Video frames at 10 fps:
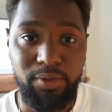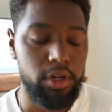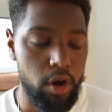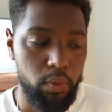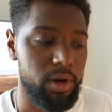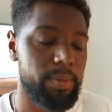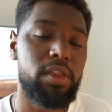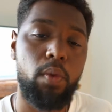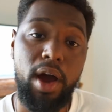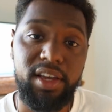You don't wanna be
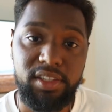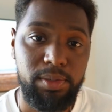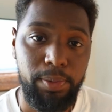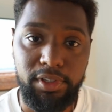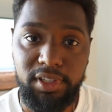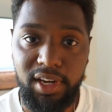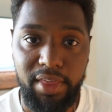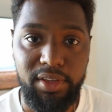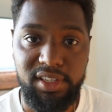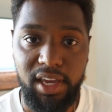the wisest person
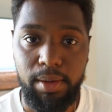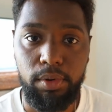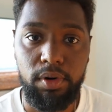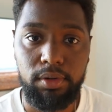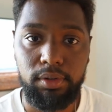at the table.